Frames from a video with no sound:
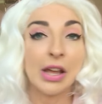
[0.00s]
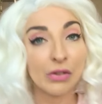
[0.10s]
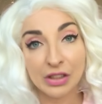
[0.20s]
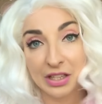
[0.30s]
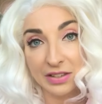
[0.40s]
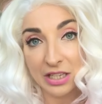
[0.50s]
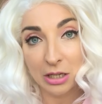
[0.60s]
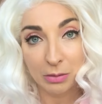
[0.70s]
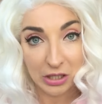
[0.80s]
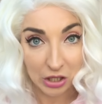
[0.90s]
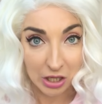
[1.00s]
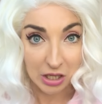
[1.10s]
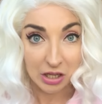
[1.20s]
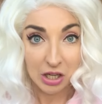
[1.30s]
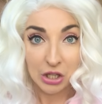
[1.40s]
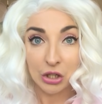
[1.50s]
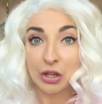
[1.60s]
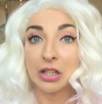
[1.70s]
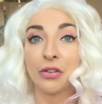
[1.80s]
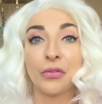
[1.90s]
everything's going to be good.
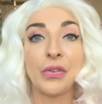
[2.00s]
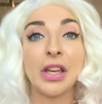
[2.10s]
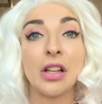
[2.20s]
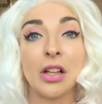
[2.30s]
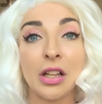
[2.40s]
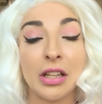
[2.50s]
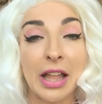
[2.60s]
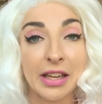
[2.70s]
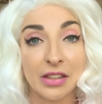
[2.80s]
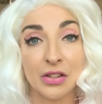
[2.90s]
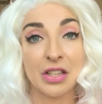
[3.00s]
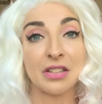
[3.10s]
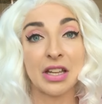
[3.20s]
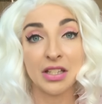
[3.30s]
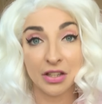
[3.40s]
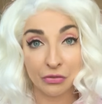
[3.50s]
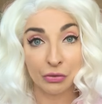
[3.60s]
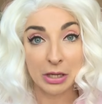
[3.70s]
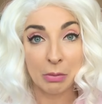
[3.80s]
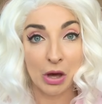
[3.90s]
You're gonna feel like there's a sense
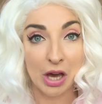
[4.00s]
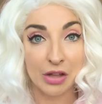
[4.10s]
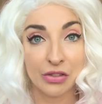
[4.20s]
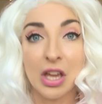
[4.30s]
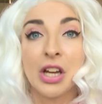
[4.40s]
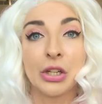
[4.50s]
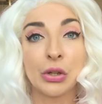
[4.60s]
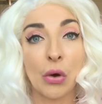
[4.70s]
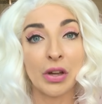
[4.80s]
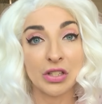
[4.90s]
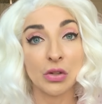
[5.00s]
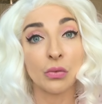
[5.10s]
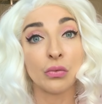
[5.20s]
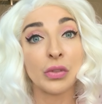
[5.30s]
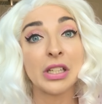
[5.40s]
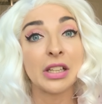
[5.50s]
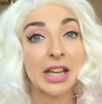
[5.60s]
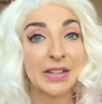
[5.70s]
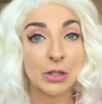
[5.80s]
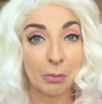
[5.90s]
of rebirth. You're going to
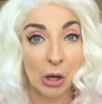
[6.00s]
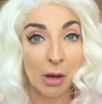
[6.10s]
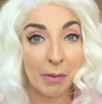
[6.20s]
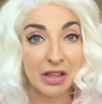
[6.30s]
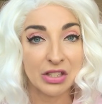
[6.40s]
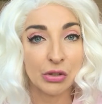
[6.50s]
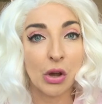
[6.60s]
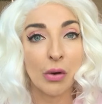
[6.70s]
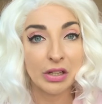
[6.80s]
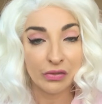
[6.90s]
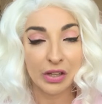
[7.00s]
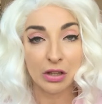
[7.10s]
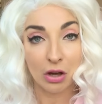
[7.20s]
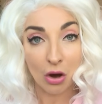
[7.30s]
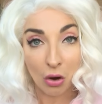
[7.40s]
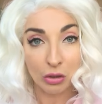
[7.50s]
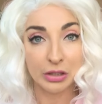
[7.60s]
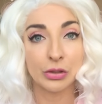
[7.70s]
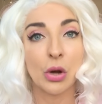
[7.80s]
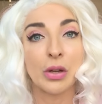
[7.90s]
realize your purpose. You're going to feel
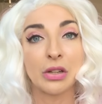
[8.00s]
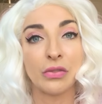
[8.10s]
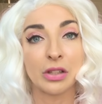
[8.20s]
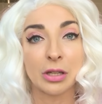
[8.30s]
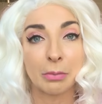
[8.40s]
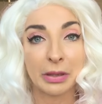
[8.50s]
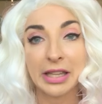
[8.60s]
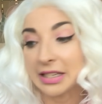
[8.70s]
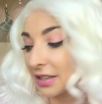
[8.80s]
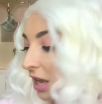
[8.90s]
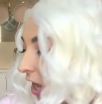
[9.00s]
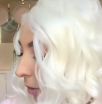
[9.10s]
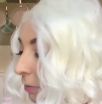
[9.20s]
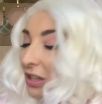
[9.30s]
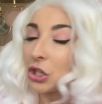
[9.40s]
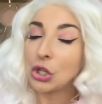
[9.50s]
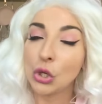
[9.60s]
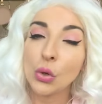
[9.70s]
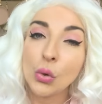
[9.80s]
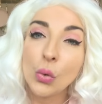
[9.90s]
whole. You're going to feel complete. But
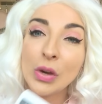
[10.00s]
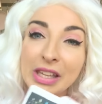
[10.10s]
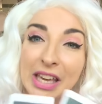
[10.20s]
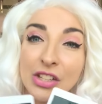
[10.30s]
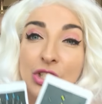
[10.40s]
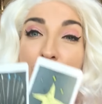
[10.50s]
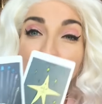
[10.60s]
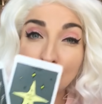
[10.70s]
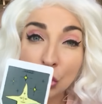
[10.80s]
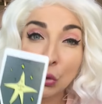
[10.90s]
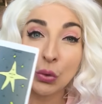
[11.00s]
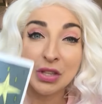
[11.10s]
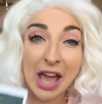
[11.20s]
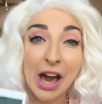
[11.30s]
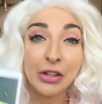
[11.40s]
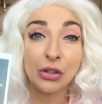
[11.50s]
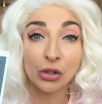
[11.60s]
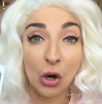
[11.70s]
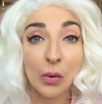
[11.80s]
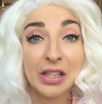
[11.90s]
you get to choose how
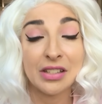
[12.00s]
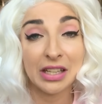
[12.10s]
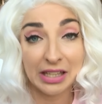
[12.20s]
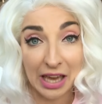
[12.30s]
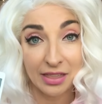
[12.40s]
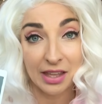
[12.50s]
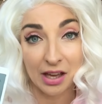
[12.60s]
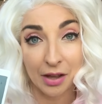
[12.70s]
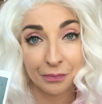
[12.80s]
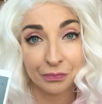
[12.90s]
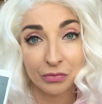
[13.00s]
you're going to get there.